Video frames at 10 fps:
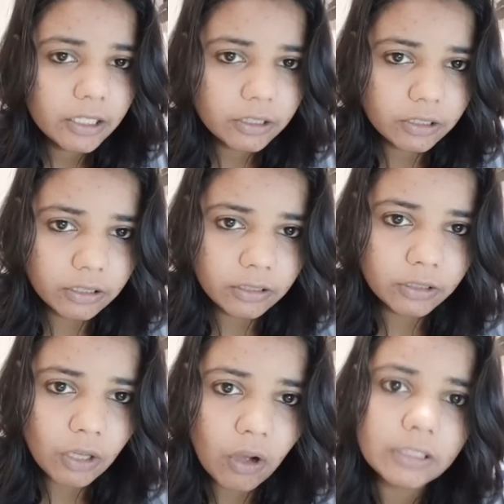
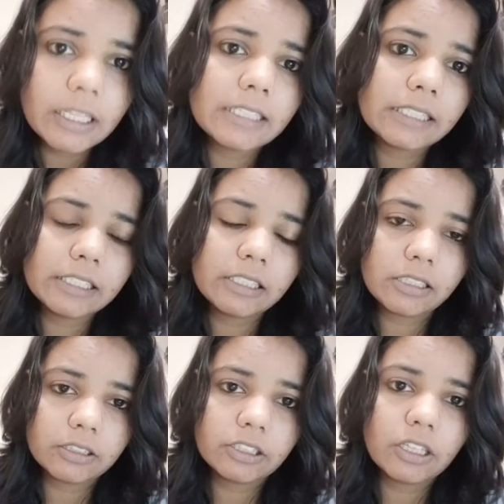long lasting
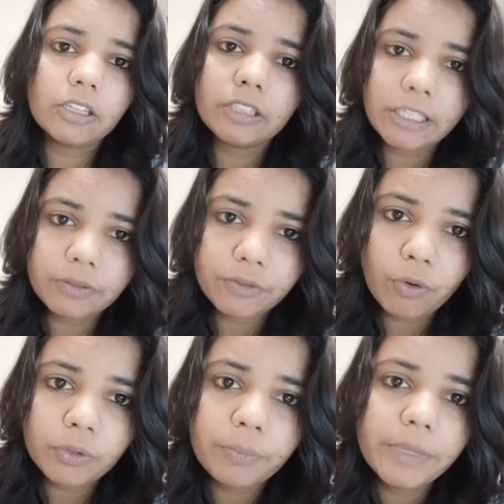structure, or it
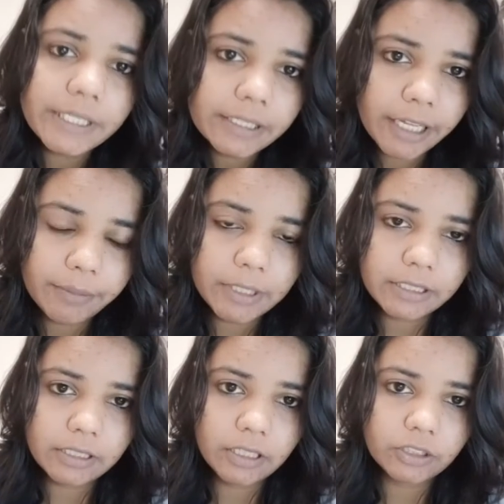won't be stable
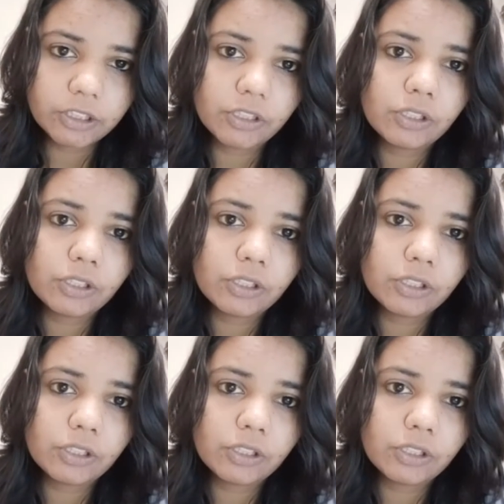structure.